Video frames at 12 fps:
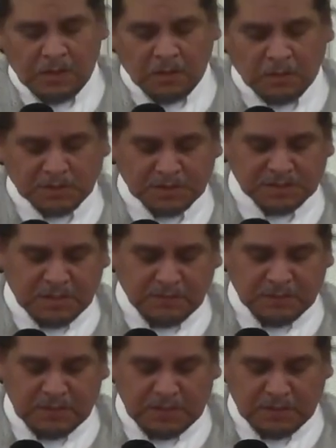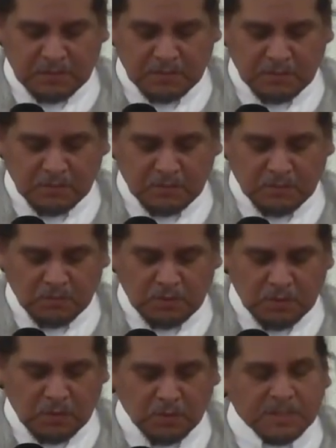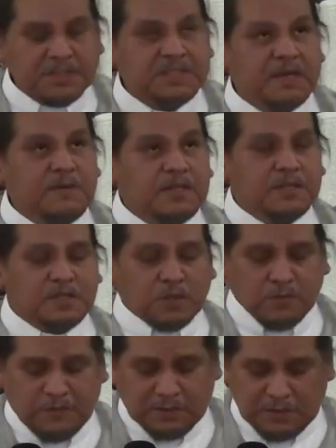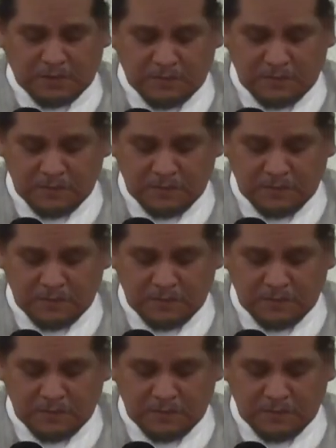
which is something we are only skimming the surface of.